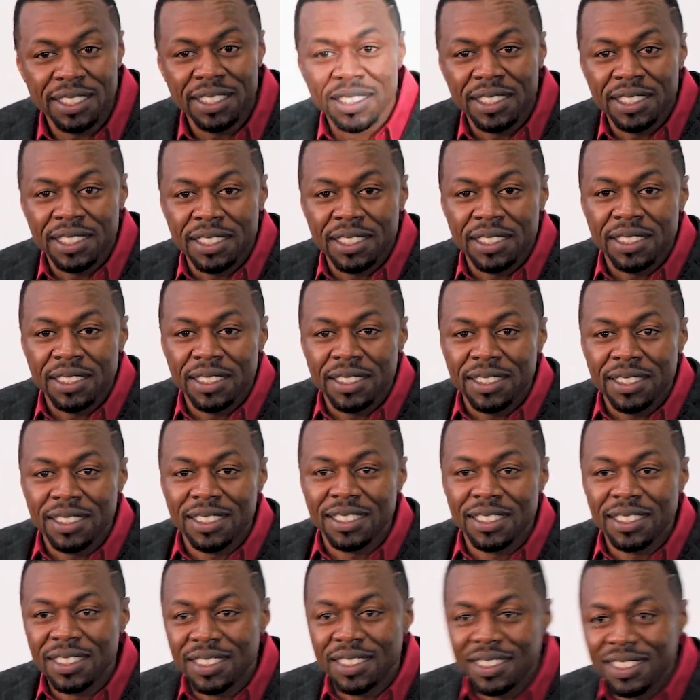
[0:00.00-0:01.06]

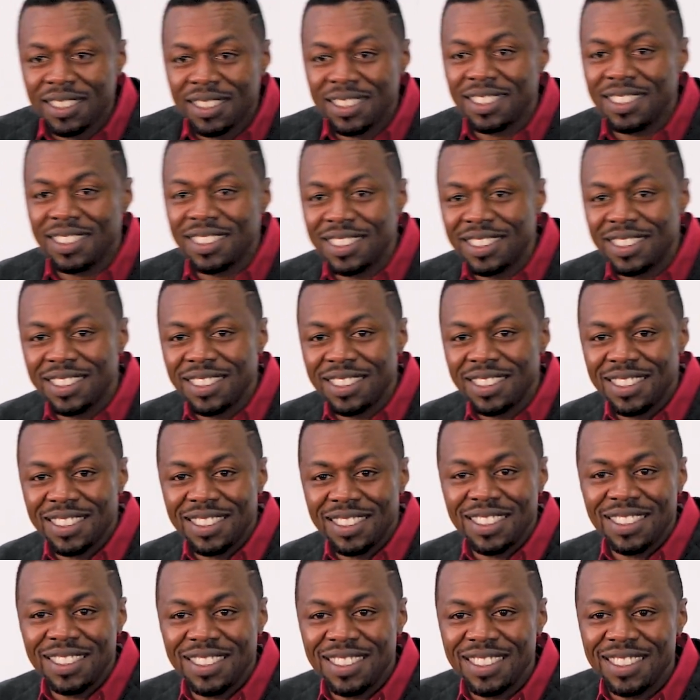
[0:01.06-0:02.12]

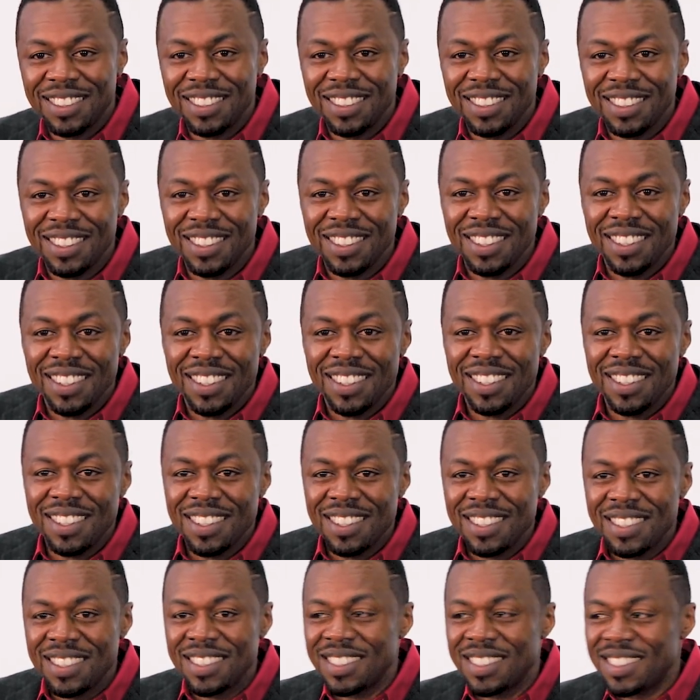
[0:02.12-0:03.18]

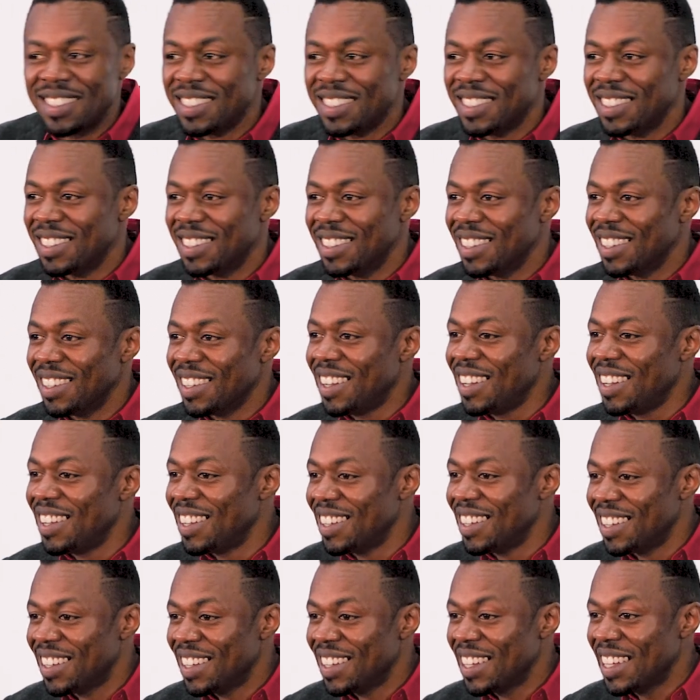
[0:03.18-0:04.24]

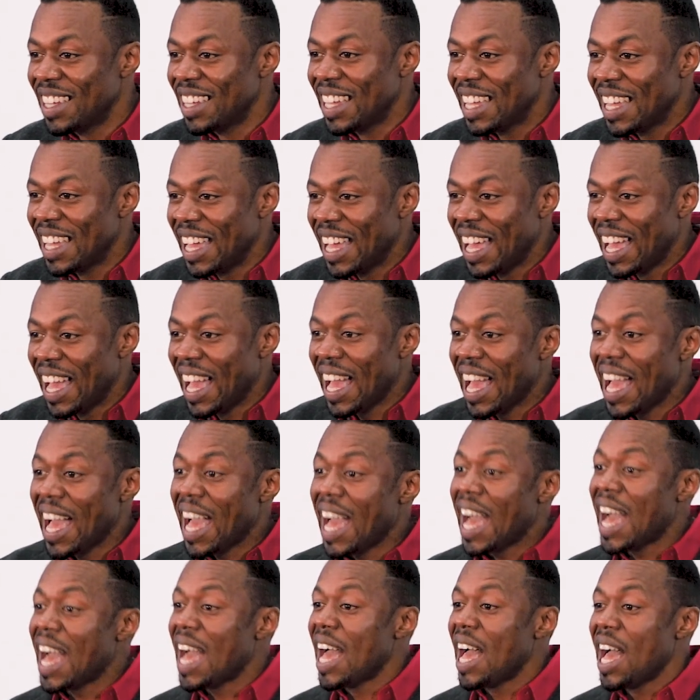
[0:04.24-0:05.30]

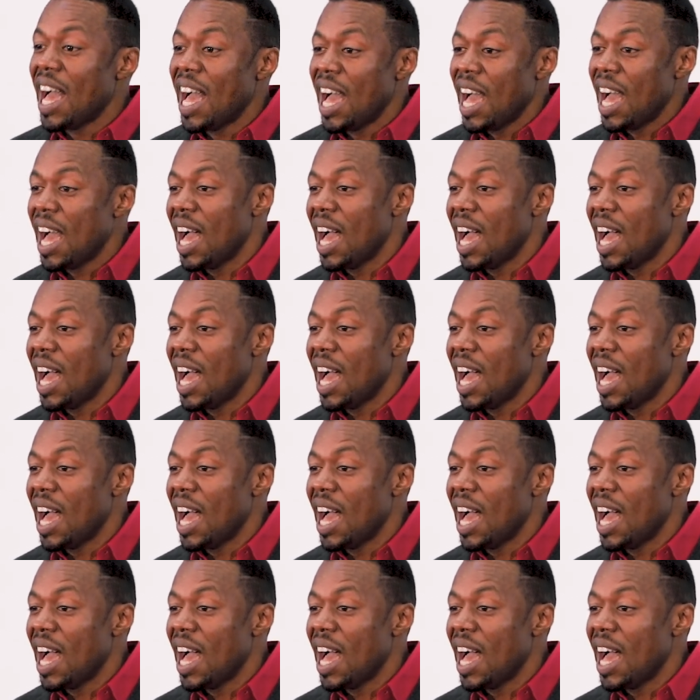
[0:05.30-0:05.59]
No one is speaking in this clip.